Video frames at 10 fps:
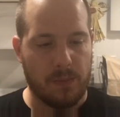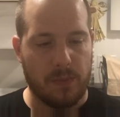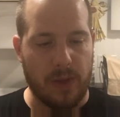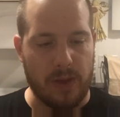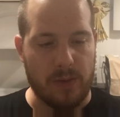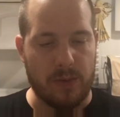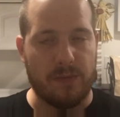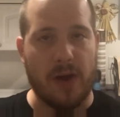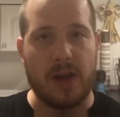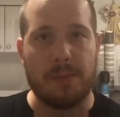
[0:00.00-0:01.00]
They use
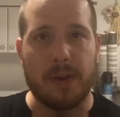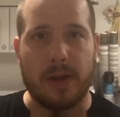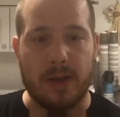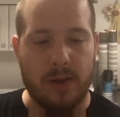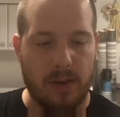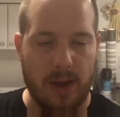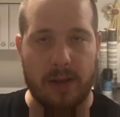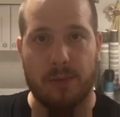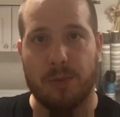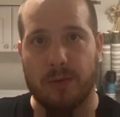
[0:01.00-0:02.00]
vitamin E
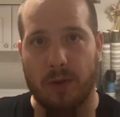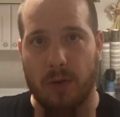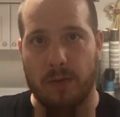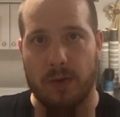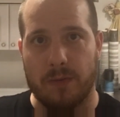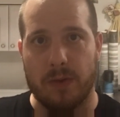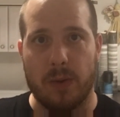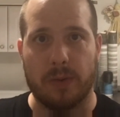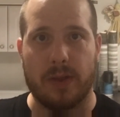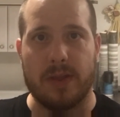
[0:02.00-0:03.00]
as a preservative. You
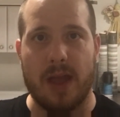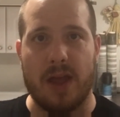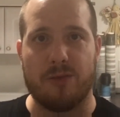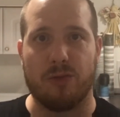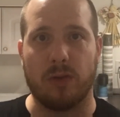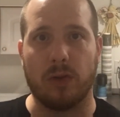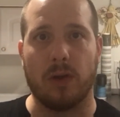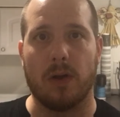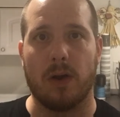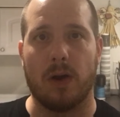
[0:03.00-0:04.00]
know, it's a natural
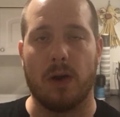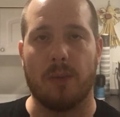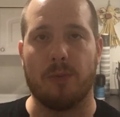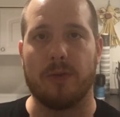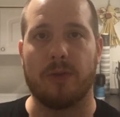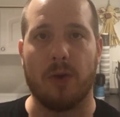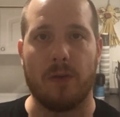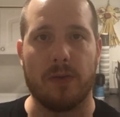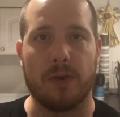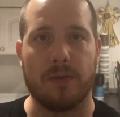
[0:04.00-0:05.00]

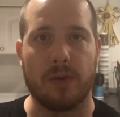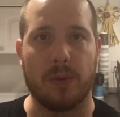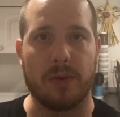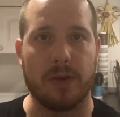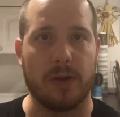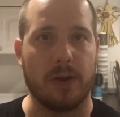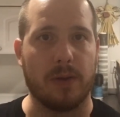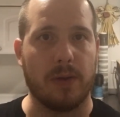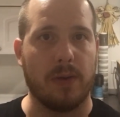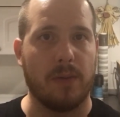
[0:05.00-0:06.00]
preservative, so it's
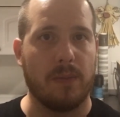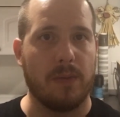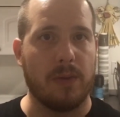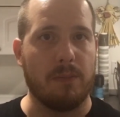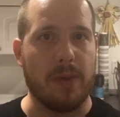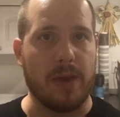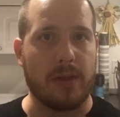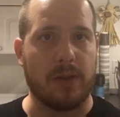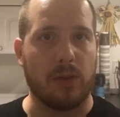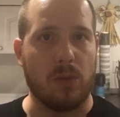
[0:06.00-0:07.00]
gonna
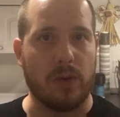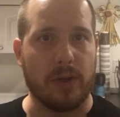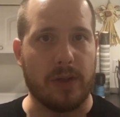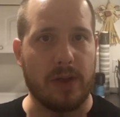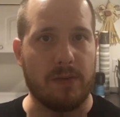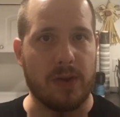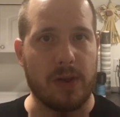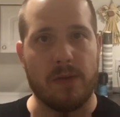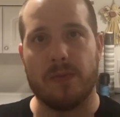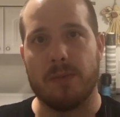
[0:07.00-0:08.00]
make the
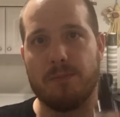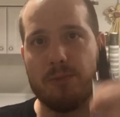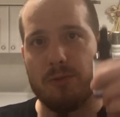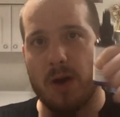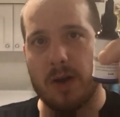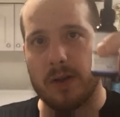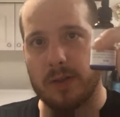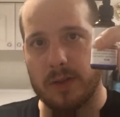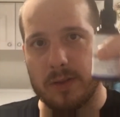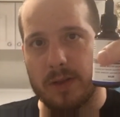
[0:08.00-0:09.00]
longevity of the
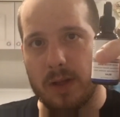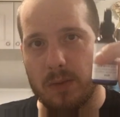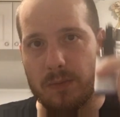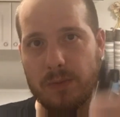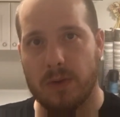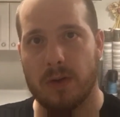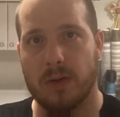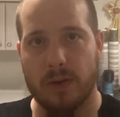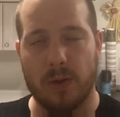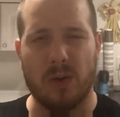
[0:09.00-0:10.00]
product itself,
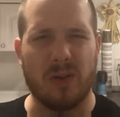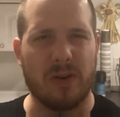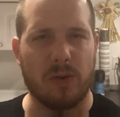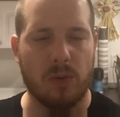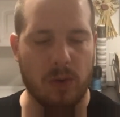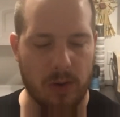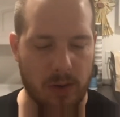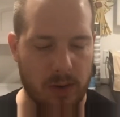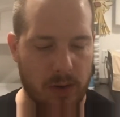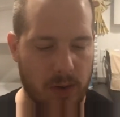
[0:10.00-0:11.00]
you know, a little
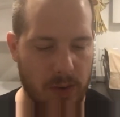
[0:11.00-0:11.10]
longer.